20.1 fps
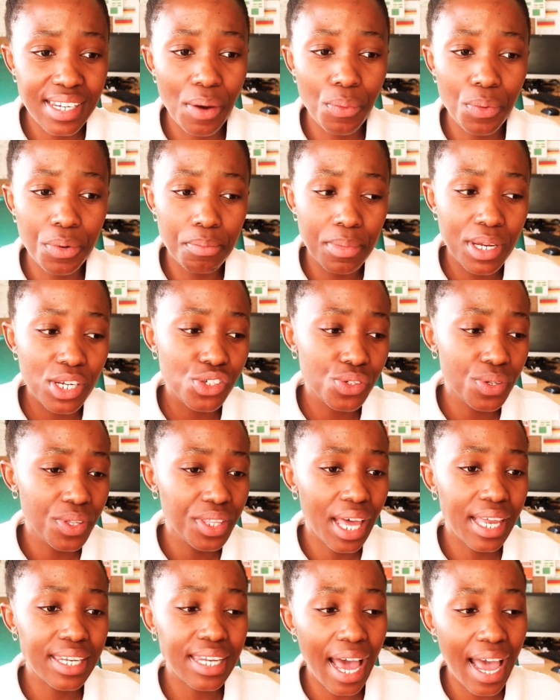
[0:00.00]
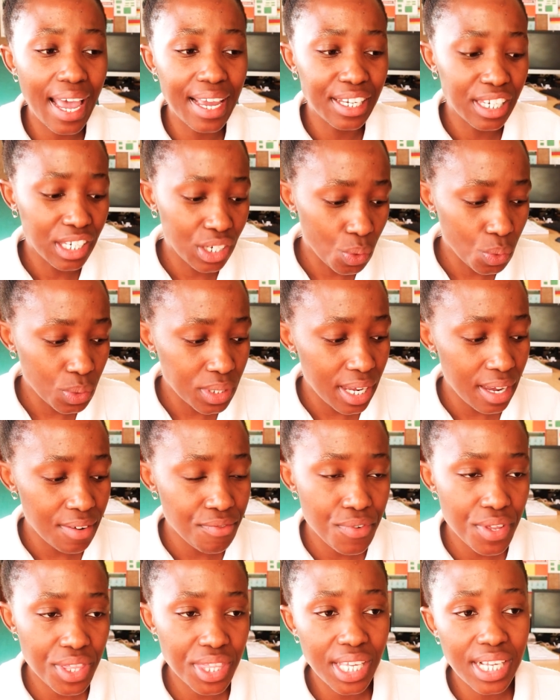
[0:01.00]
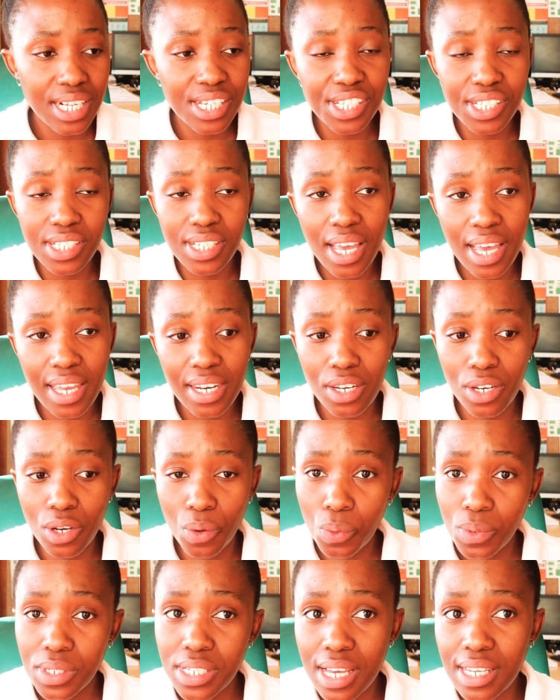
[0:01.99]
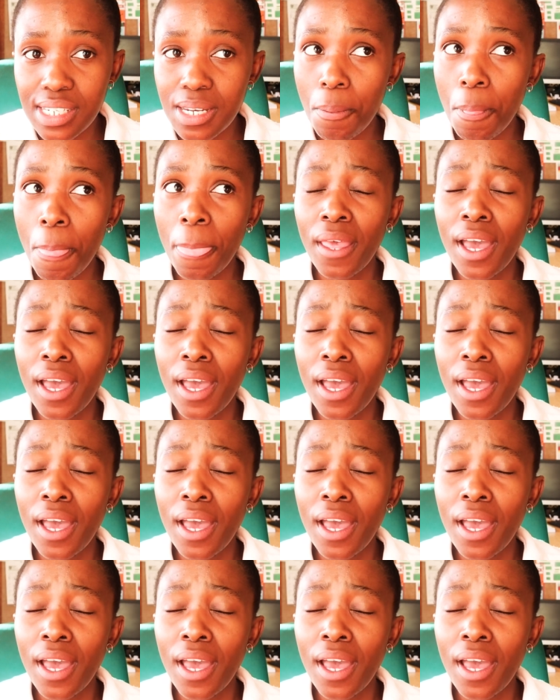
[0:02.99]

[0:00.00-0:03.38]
I would make sure that I note everything she had noted.